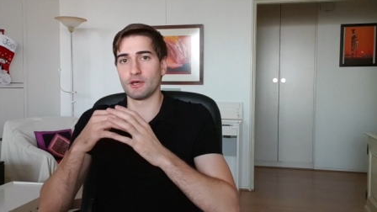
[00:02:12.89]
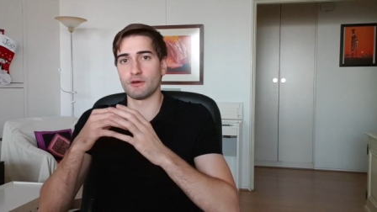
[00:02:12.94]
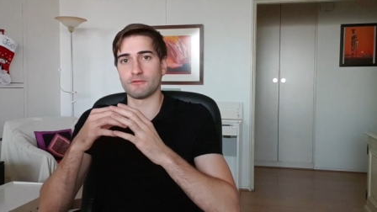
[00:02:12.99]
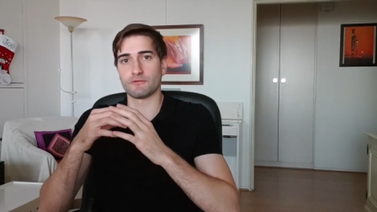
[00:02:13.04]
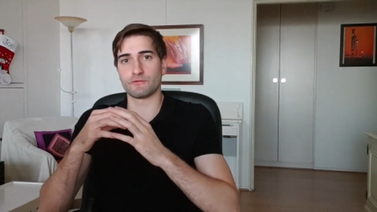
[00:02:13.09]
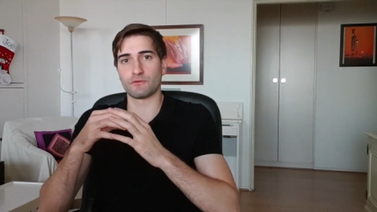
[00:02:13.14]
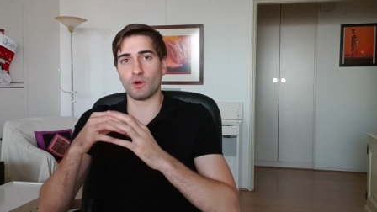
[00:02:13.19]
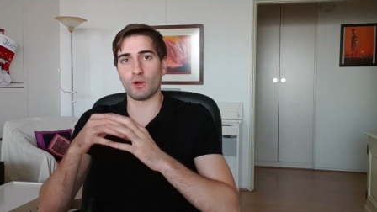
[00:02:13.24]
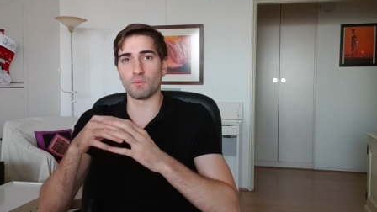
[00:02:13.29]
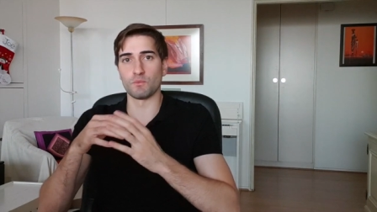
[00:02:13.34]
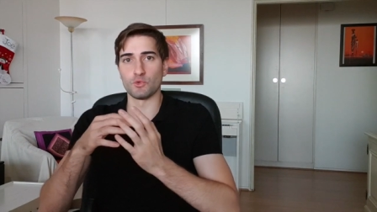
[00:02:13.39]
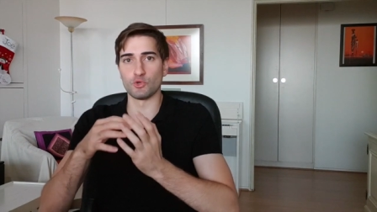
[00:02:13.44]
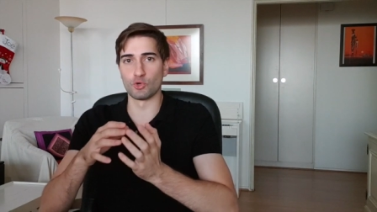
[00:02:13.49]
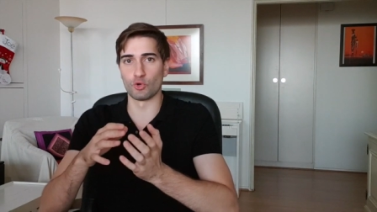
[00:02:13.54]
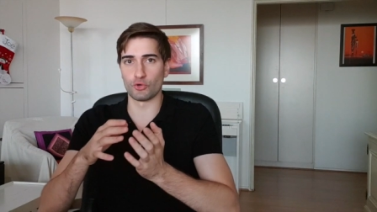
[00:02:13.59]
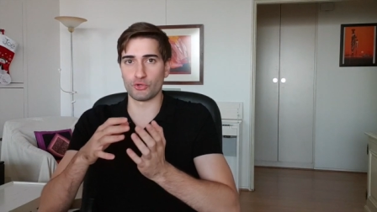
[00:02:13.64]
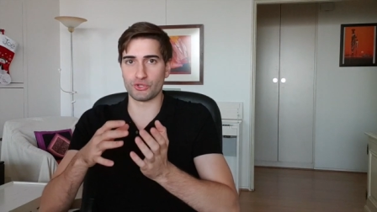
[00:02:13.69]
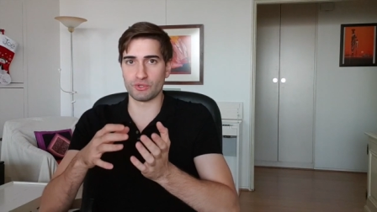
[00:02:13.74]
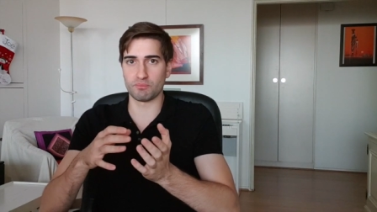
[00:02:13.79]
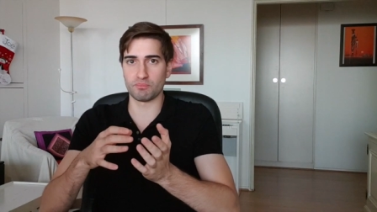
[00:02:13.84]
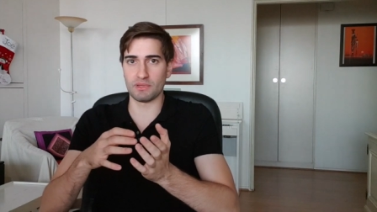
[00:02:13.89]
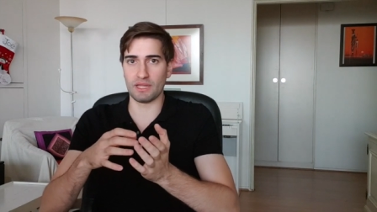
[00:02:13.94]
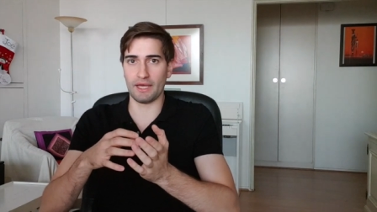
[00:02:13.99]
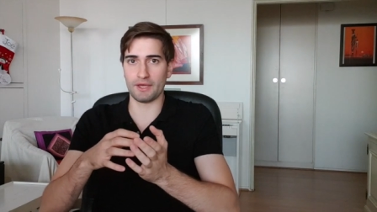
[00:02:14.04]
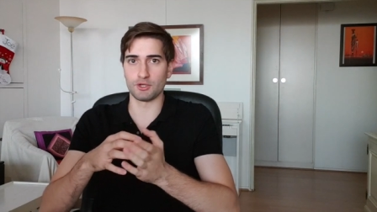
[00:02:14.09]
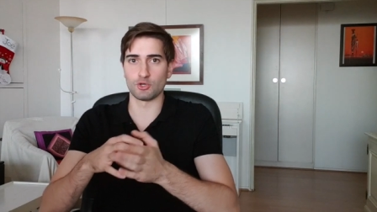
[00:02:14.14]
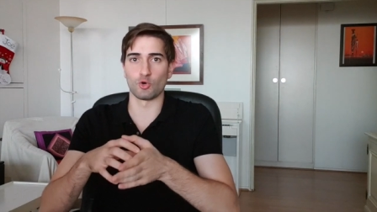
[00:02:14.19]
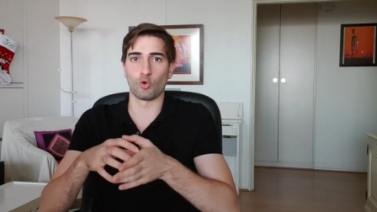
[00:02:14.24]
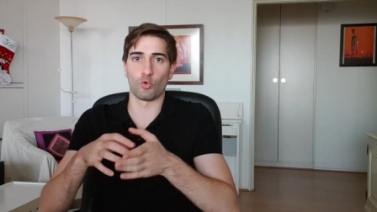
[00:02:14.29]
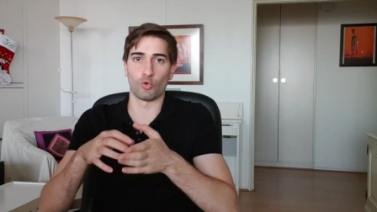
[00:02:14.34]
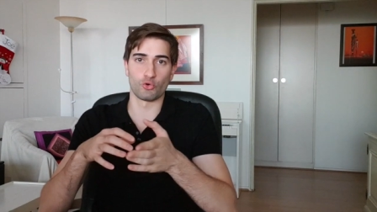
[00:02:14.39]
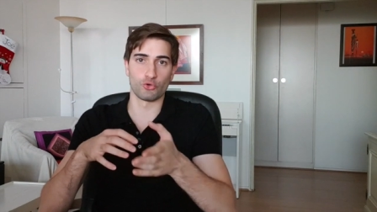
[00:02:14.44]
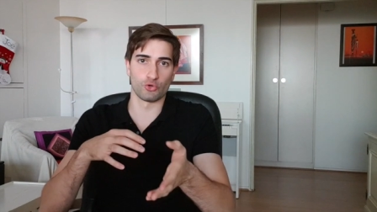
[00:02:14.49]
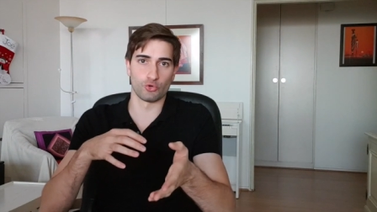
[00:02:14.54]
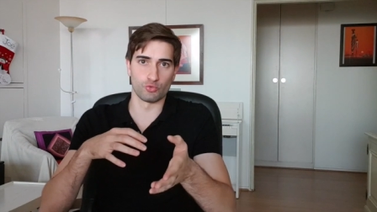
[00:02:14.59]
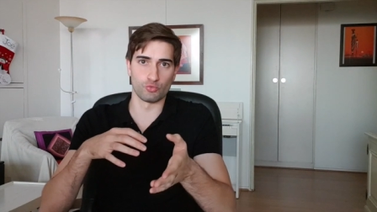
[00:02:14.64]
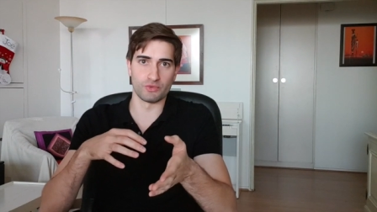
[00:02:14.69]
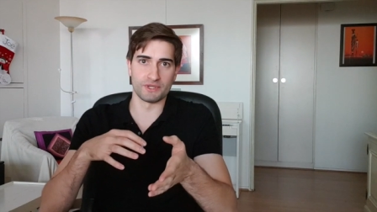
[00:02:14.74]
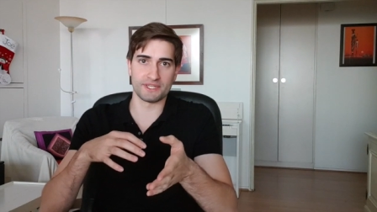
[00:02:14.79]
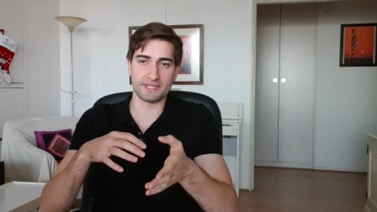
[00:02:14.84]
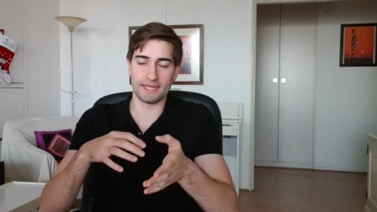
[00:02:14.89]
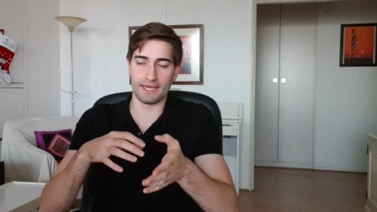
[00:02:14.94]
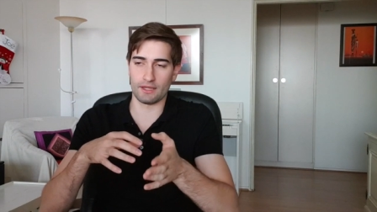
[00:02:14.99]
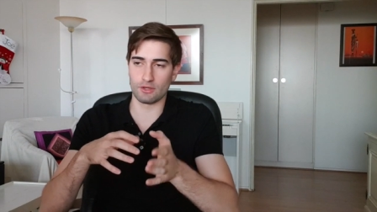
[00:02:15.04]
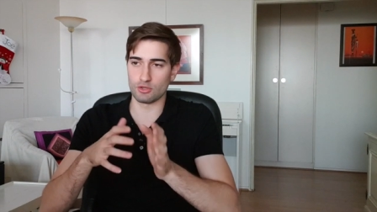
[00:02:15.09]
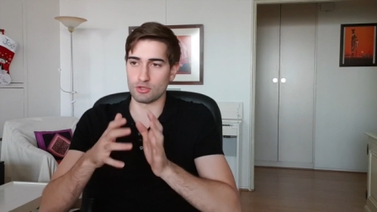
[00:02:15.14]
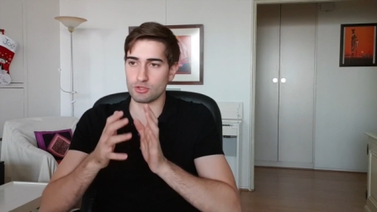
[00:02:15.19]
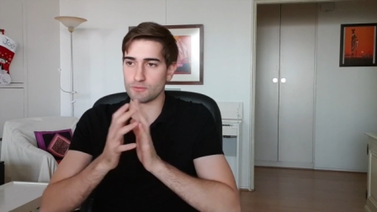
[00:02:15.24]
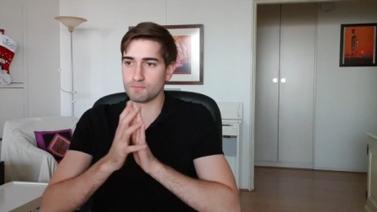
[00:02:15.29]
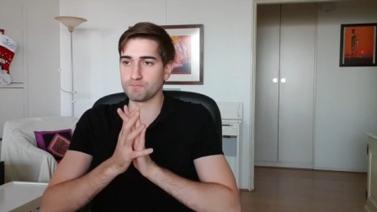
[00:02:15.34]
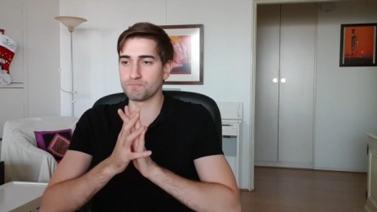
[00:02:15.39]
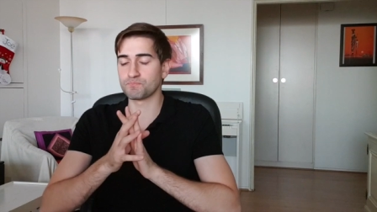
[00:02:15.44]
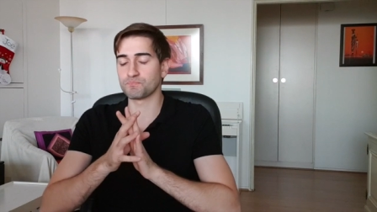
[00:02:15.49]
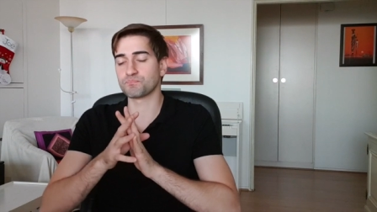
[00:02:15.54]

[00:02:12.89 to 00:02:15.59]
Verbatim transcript: from your supplier or your retailer.